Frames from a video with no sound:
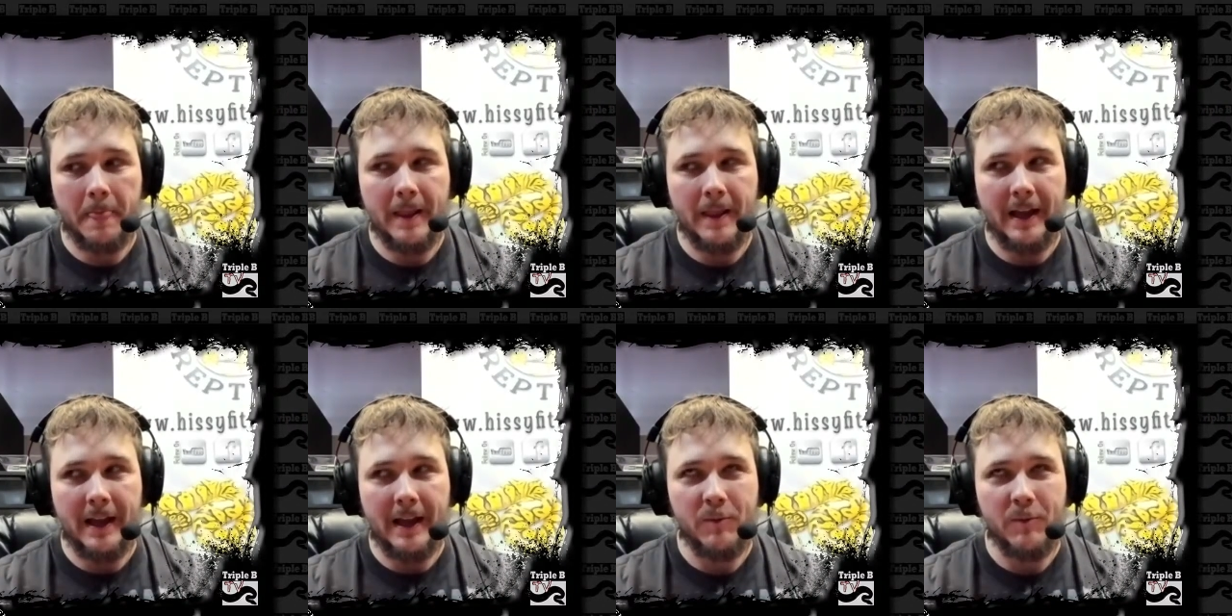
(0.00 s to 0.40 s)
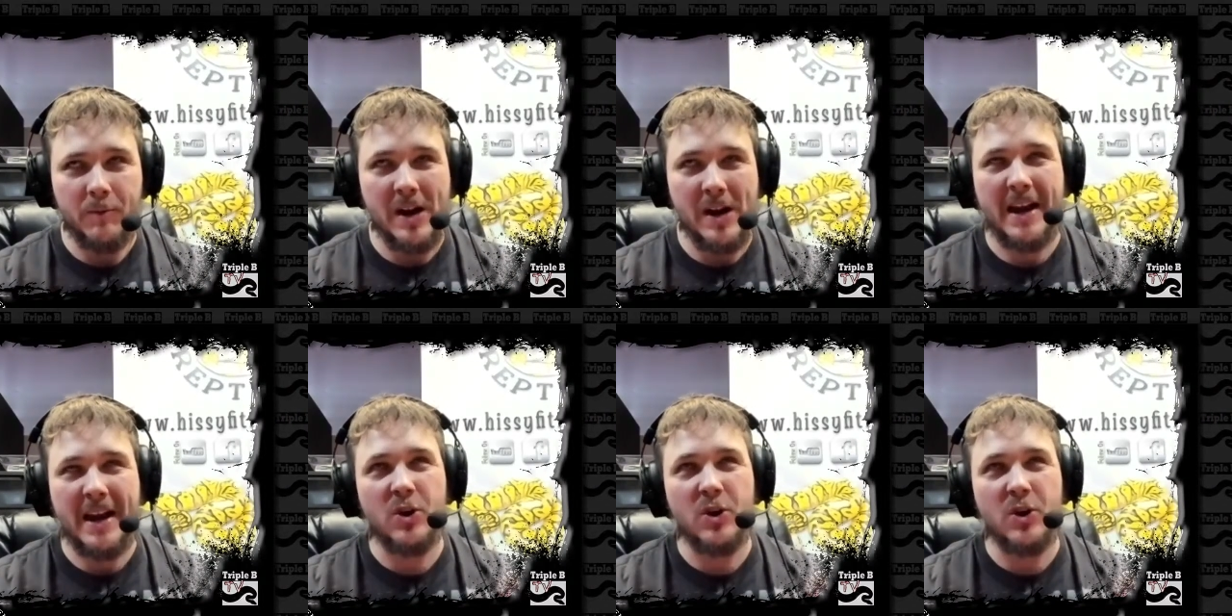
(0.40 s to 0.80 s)
like
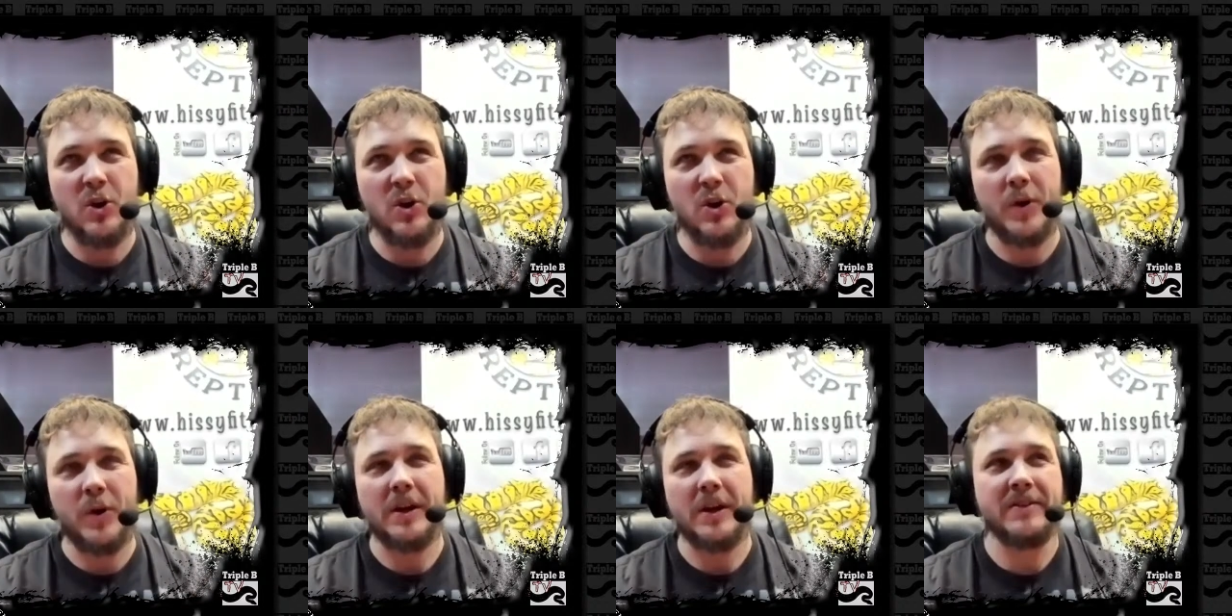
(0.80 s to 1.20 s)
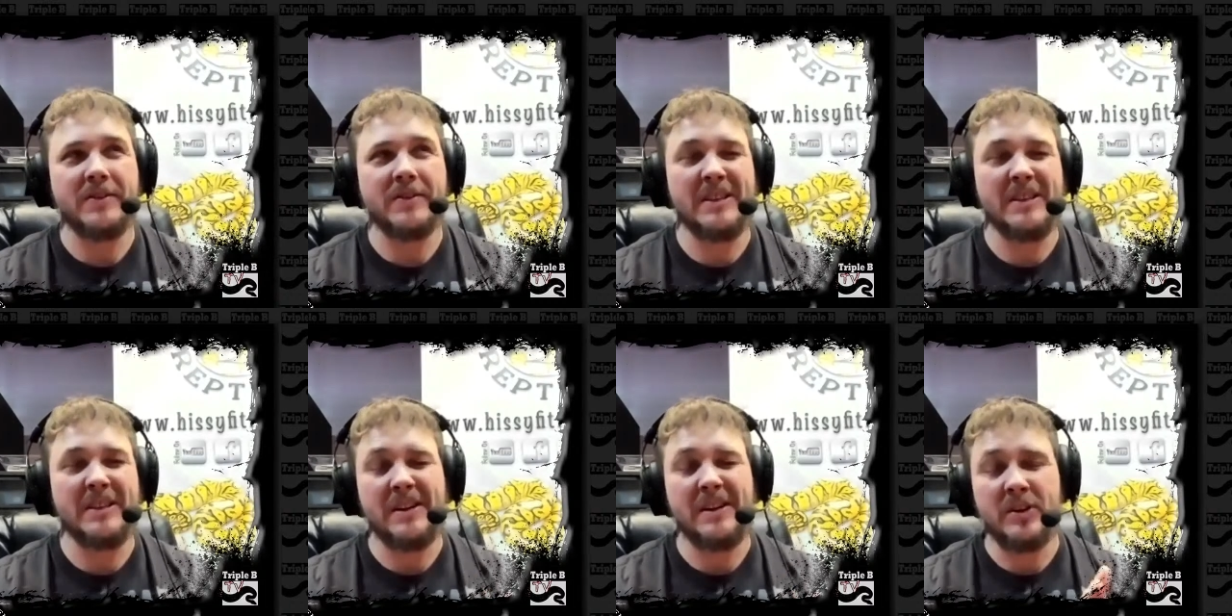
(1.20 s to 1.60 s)
I didn't know if it
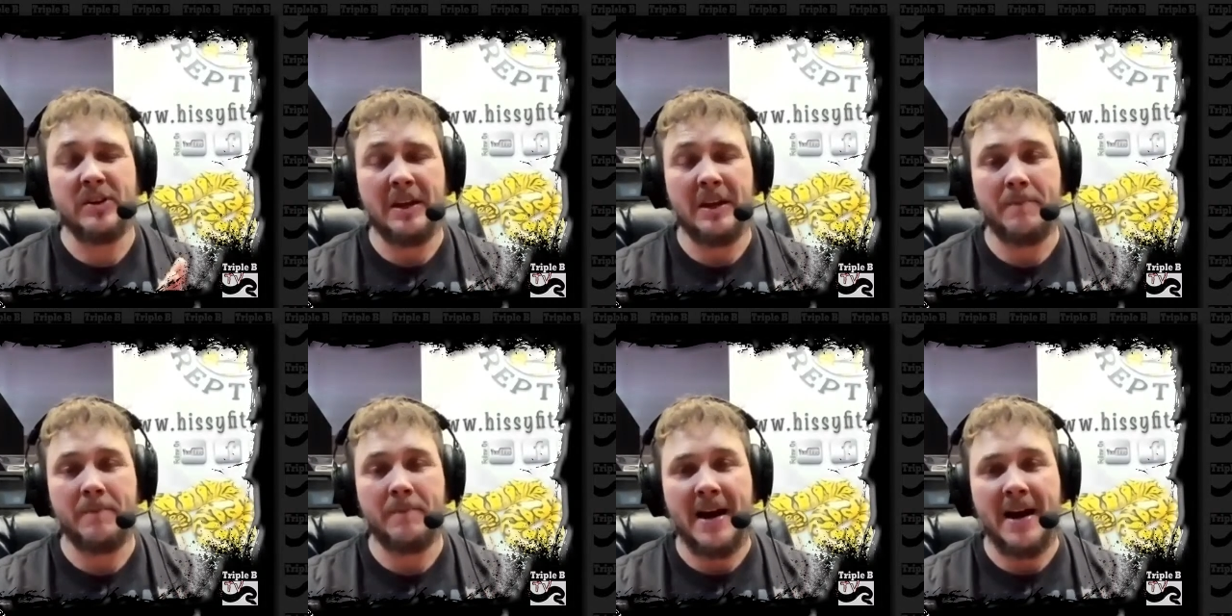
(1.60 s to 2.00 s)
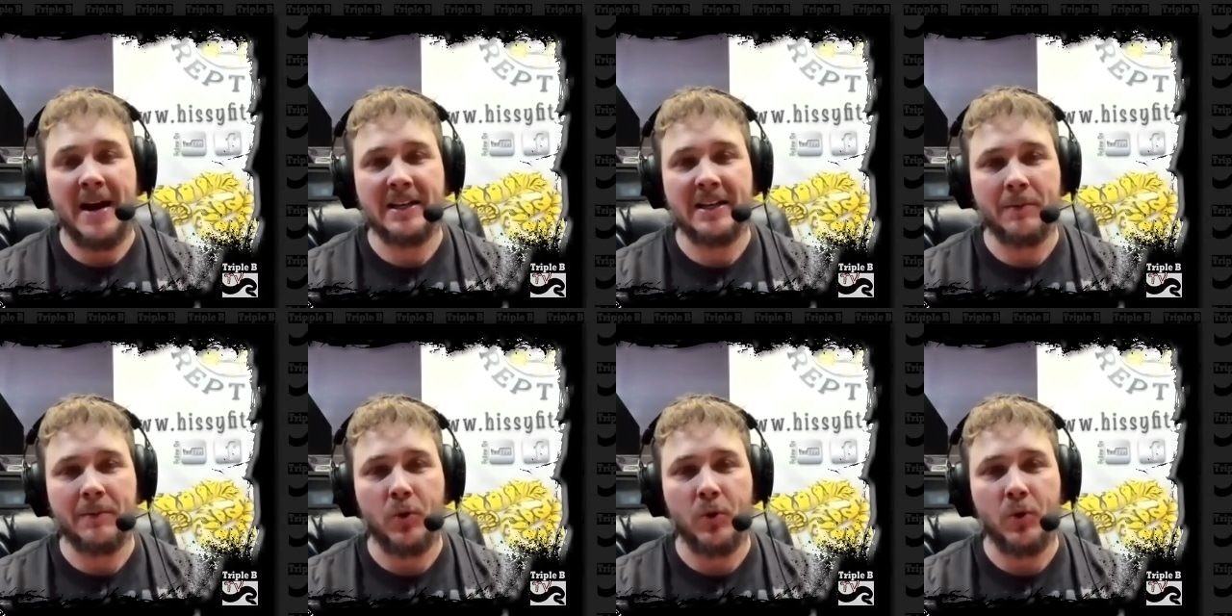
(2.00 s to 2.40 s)
was ever gonna get back
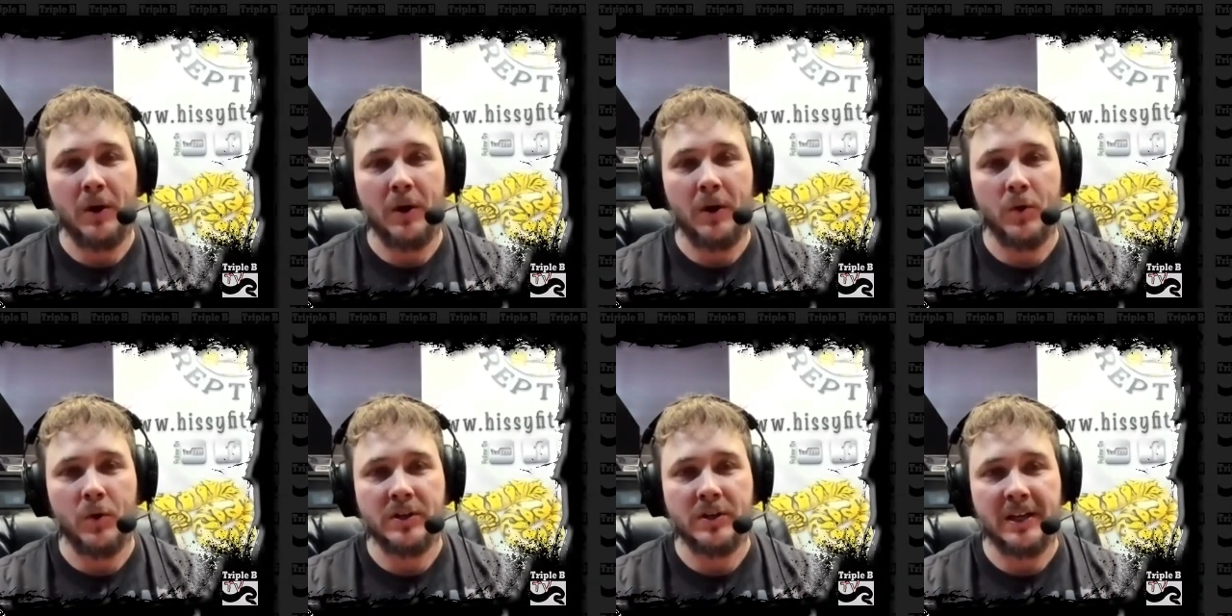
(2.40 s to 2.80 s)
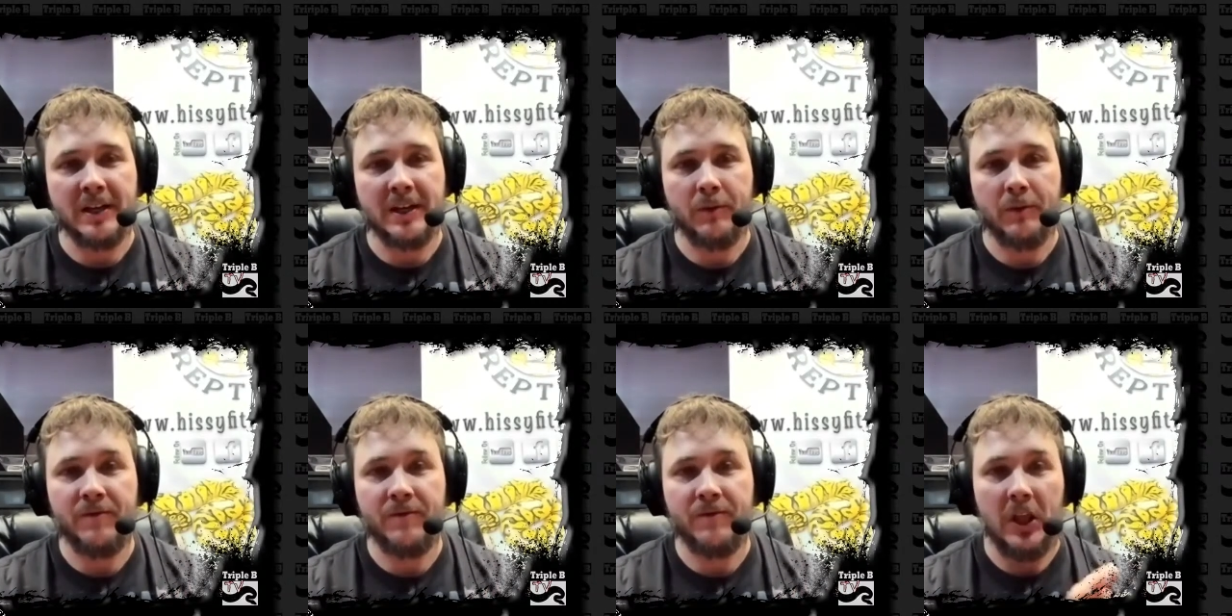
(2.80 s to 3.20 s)
to the point where it's
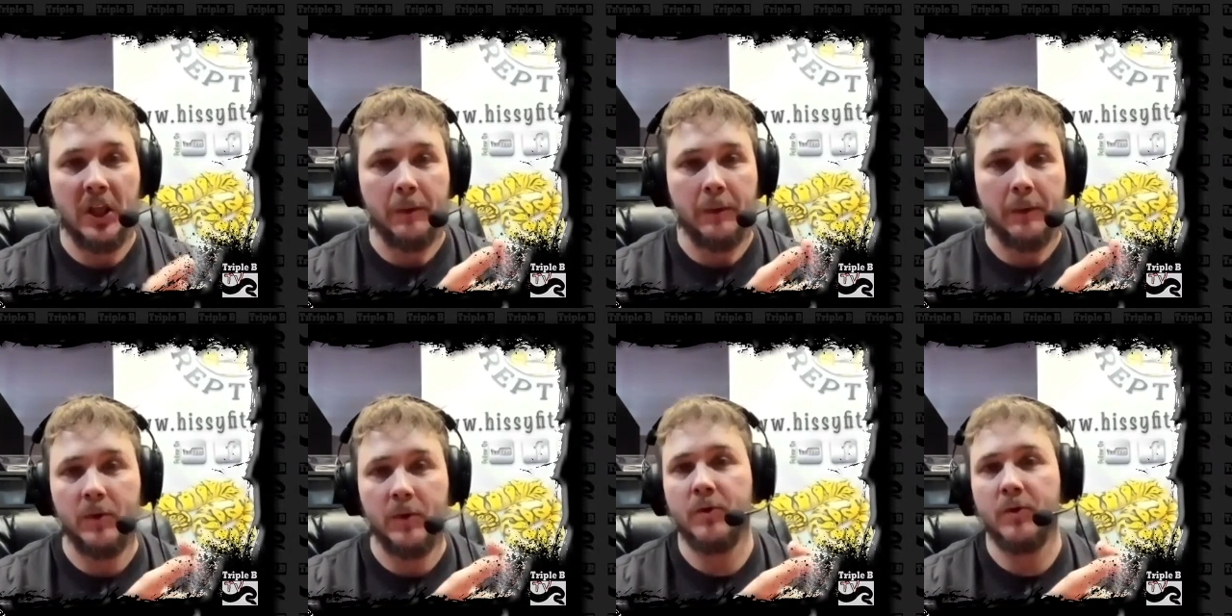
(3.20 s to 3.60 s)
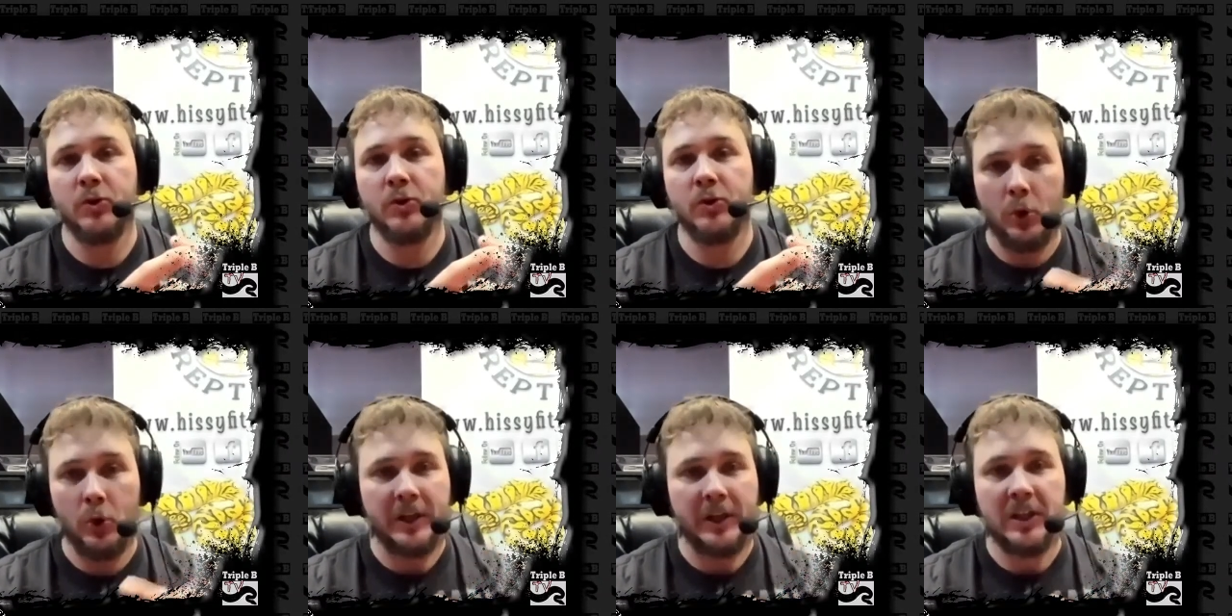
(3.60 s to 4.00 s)
like we felt like we were
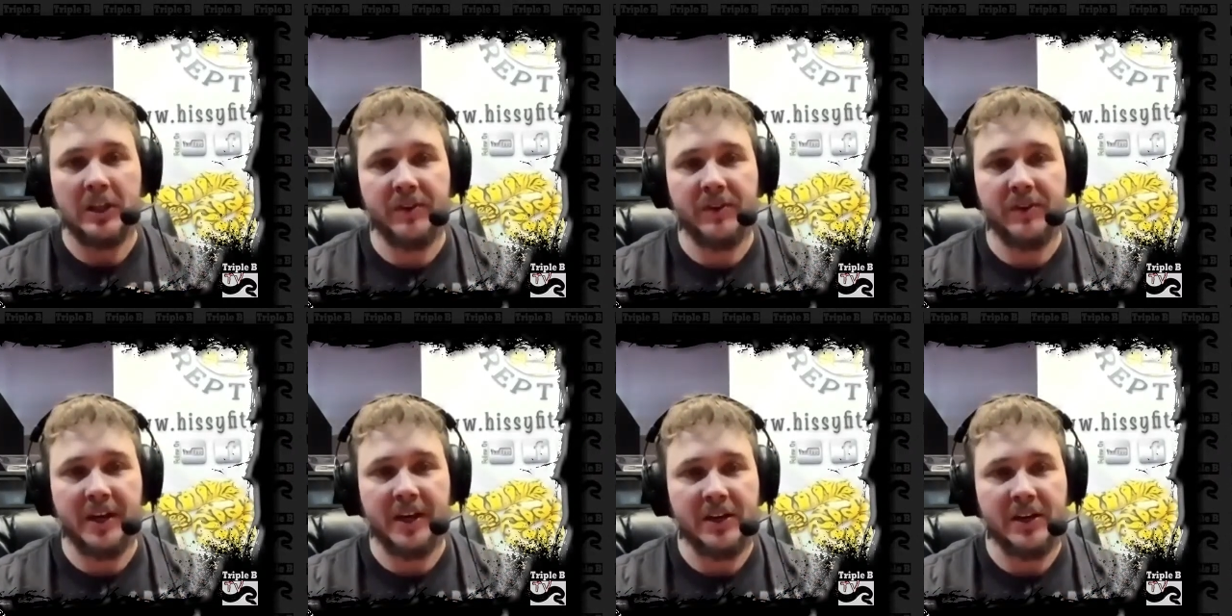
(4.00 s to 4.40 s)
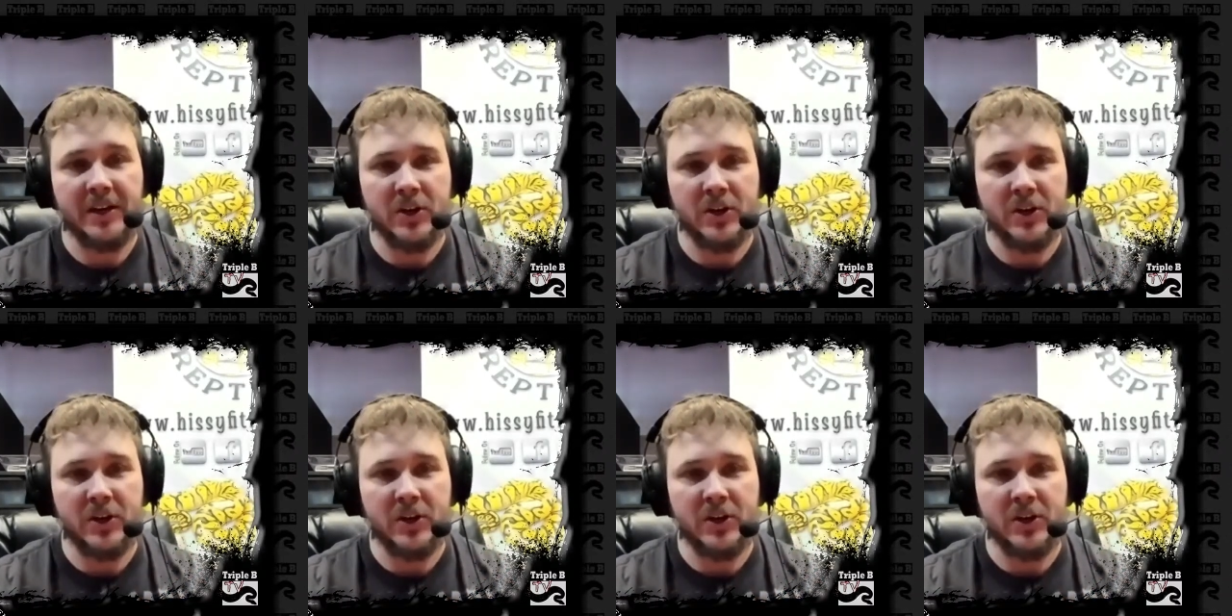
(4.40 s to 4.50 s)
totally in love again,